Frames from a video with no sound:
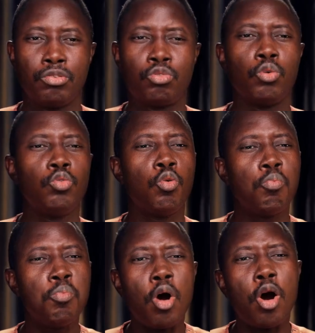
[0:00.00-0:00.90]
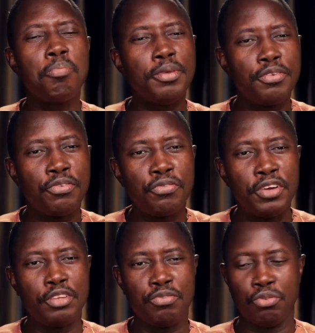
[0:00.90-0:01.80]
So you must be
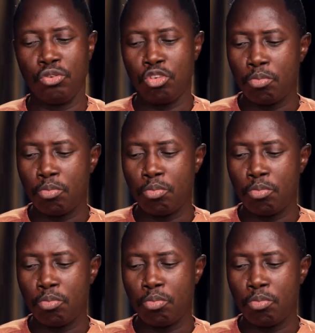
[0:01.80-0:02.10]
faithful.